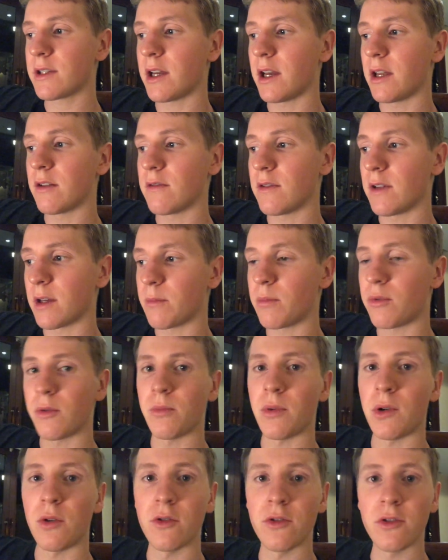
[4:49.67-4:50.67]
kind of like
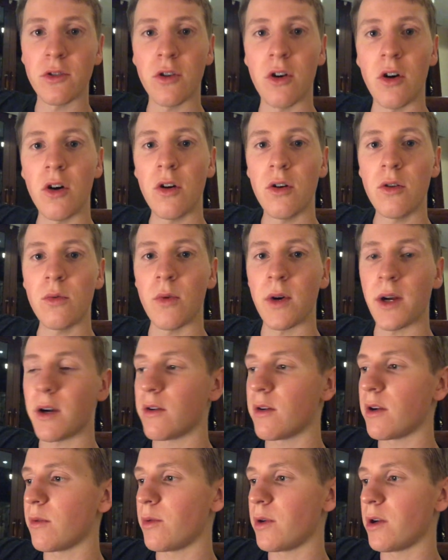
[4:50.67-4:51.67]
proposal call where